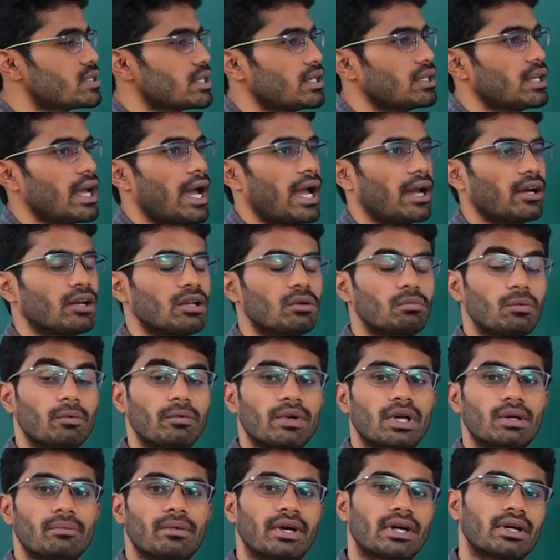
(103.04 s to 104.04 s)
in angular
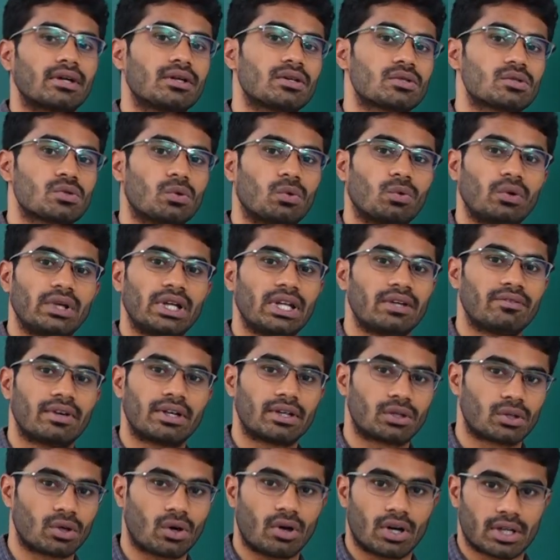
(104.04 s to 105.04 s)
momentum occurs only
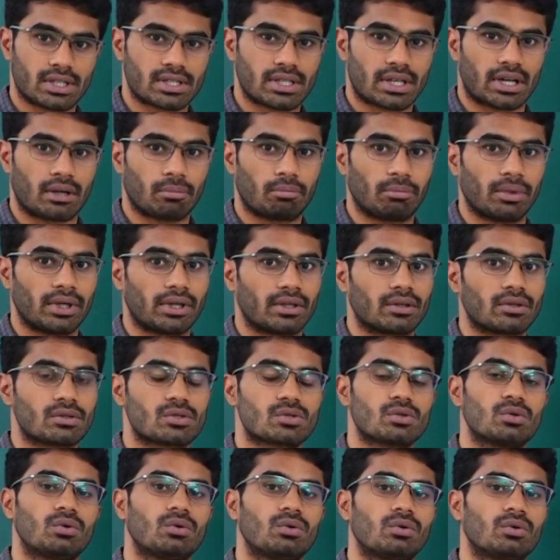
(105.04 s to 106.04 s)
when torques are applied.
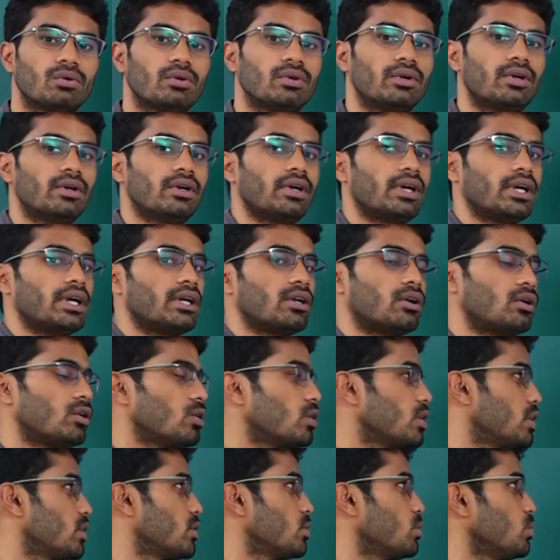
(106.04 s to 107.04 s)
So, in
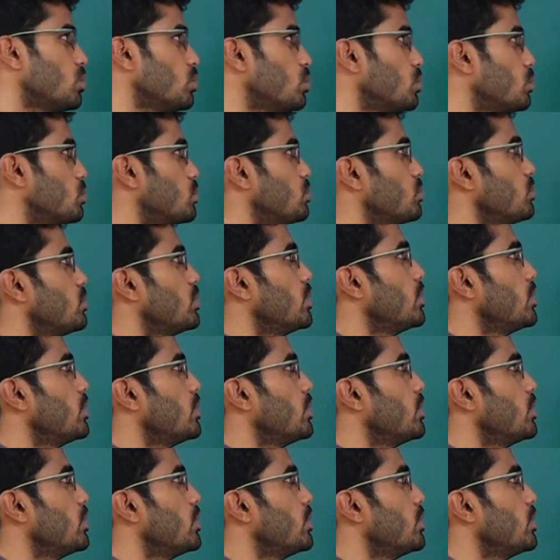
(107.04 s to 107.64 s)
order to